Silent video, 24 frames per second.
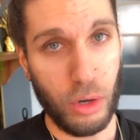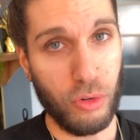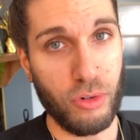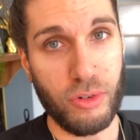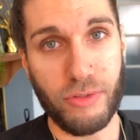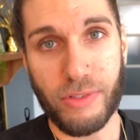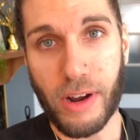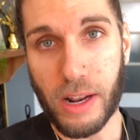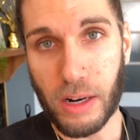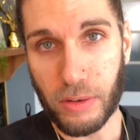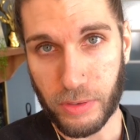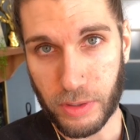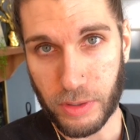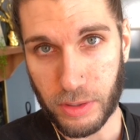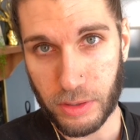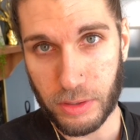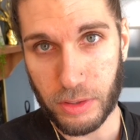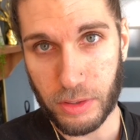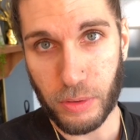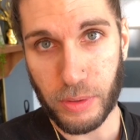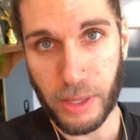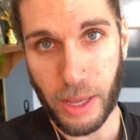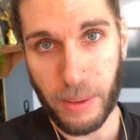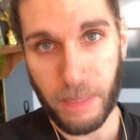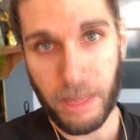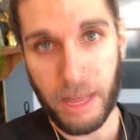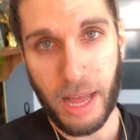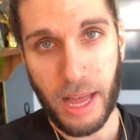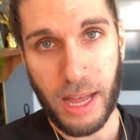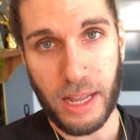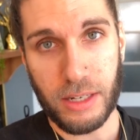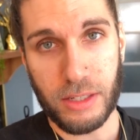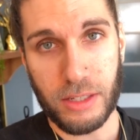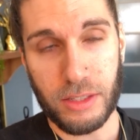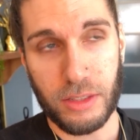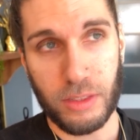are irrelevant to them.
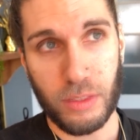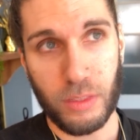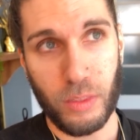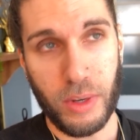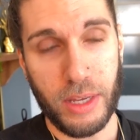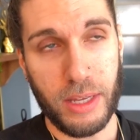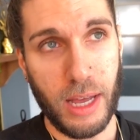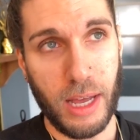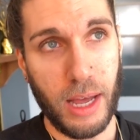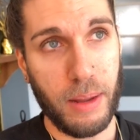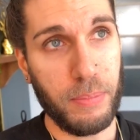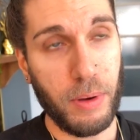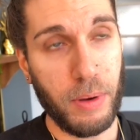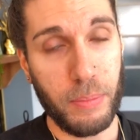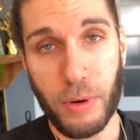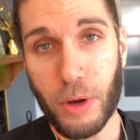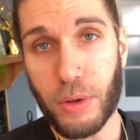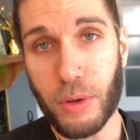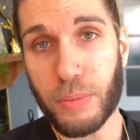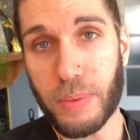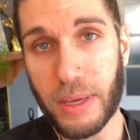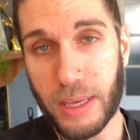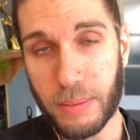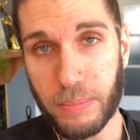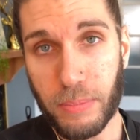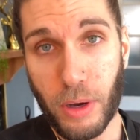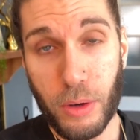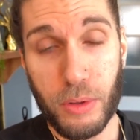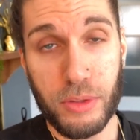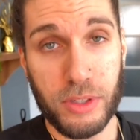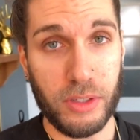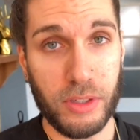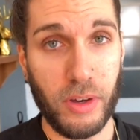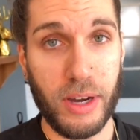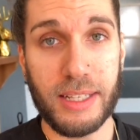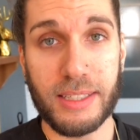And we And but both pe both
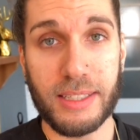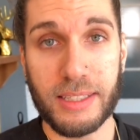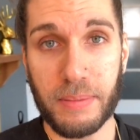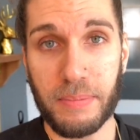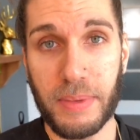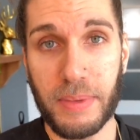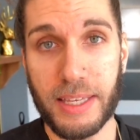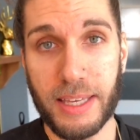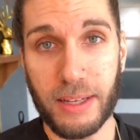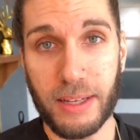sides can be